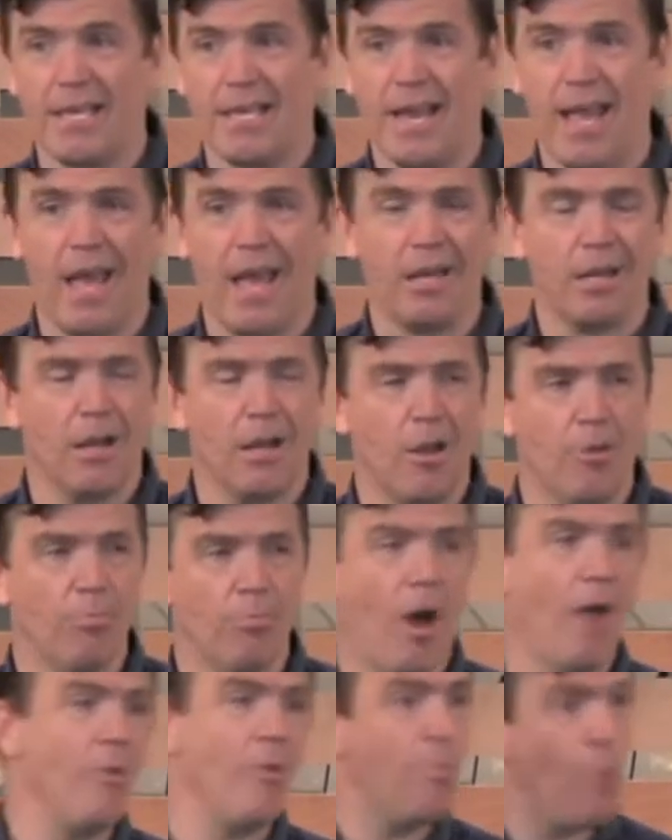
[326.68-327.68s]
out
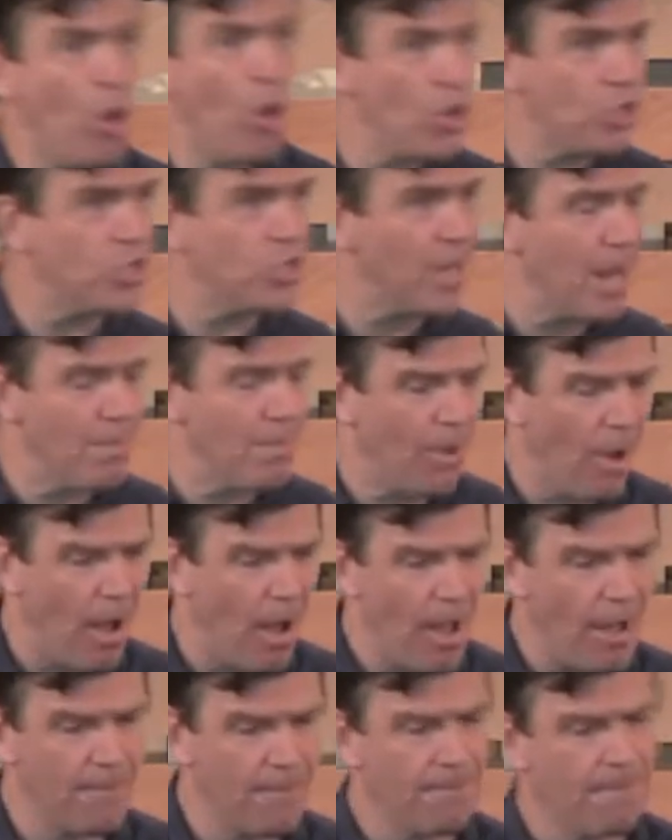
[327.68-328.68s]
by the Persian
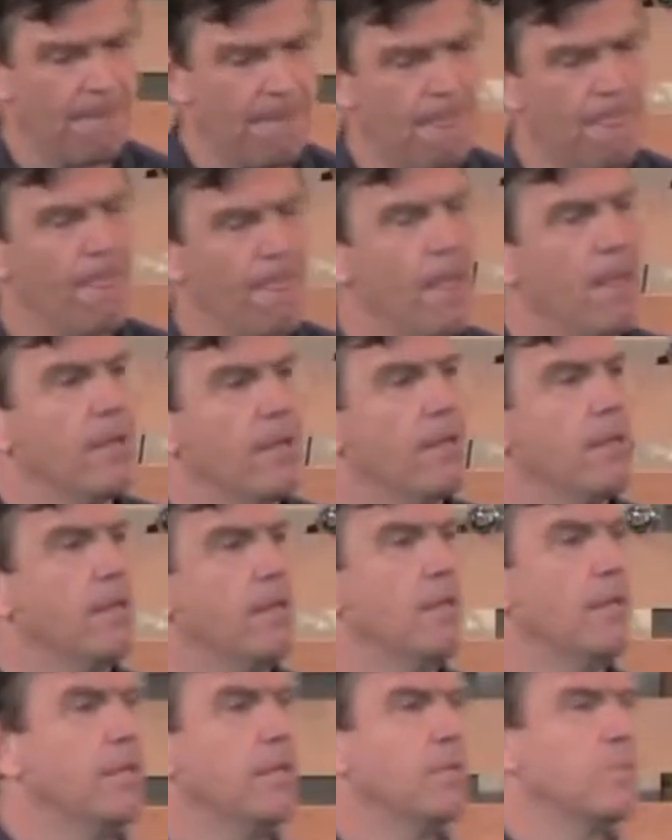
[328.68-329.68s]
Empire.
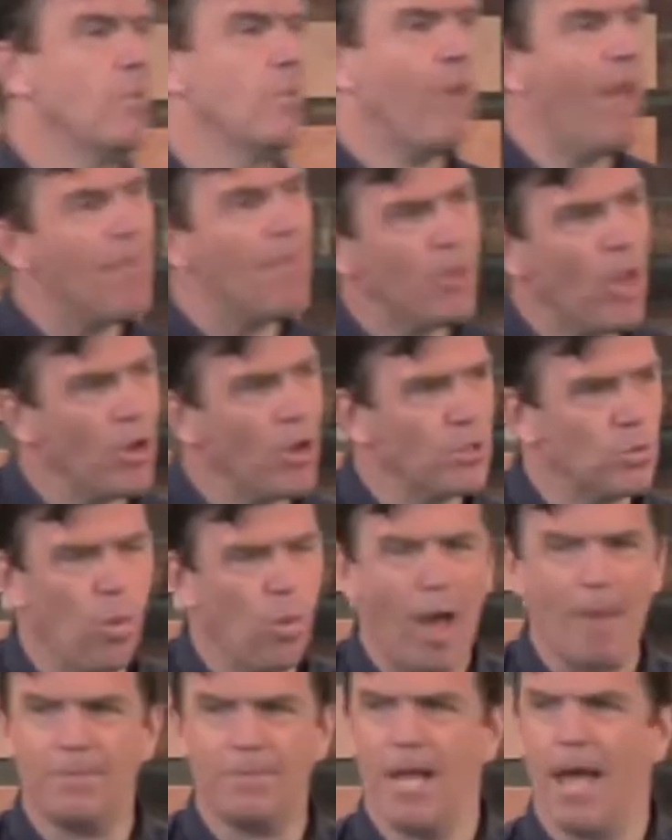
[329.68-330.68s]
So Babylon is
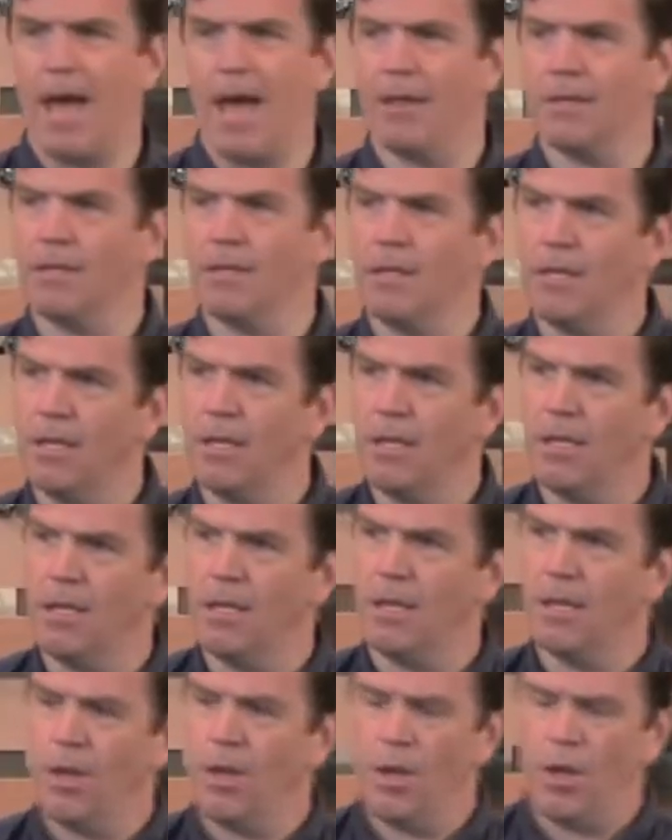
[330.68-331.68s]
wiped out,
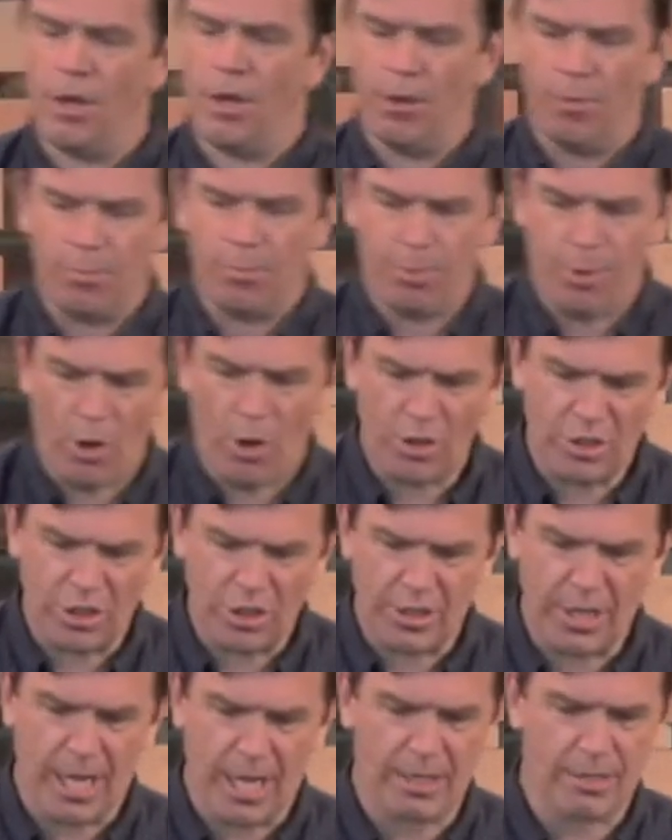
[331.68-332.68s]
Persia
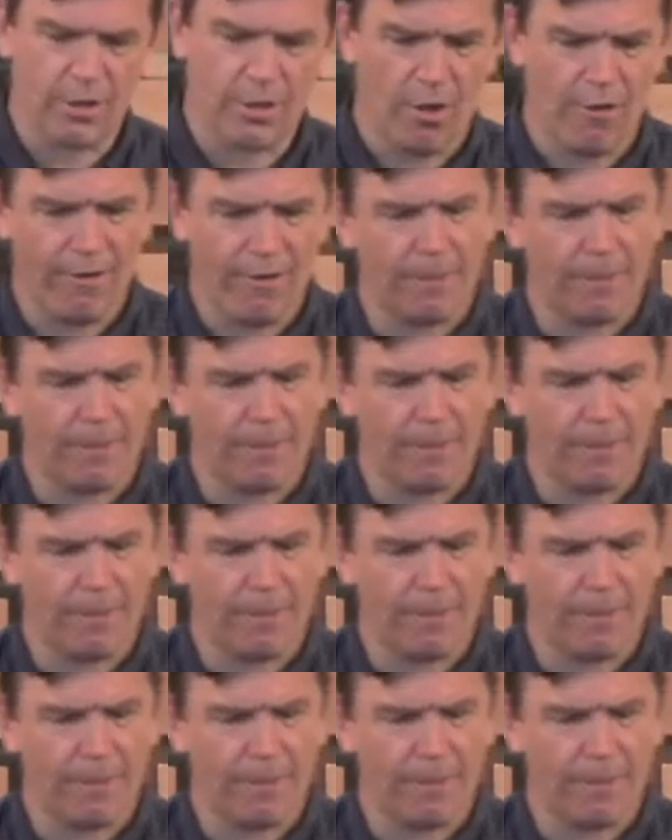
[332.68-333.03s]
takes over.